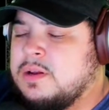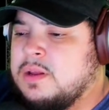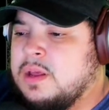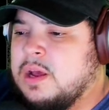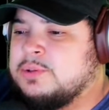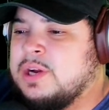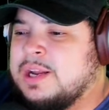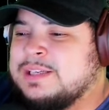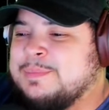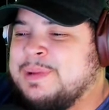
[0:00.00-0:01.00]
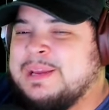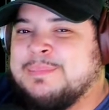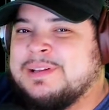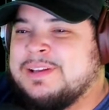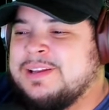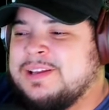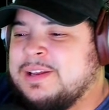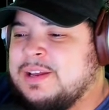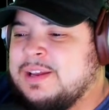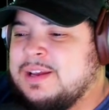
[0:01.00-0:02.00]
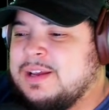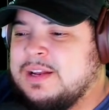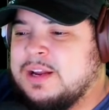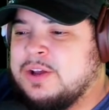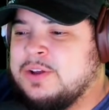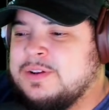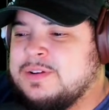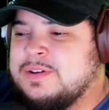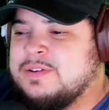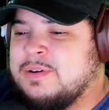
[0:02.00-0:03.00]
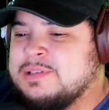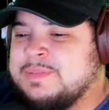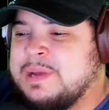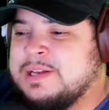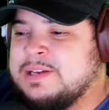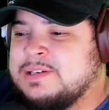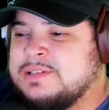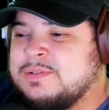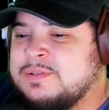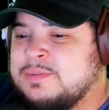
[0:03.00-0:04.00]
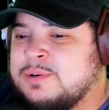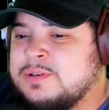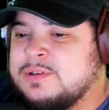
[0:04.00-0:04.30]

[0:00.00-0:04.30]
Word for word: I was trying to catch the beat mentally, and I couldn't, so I wasn't paying attention to his words.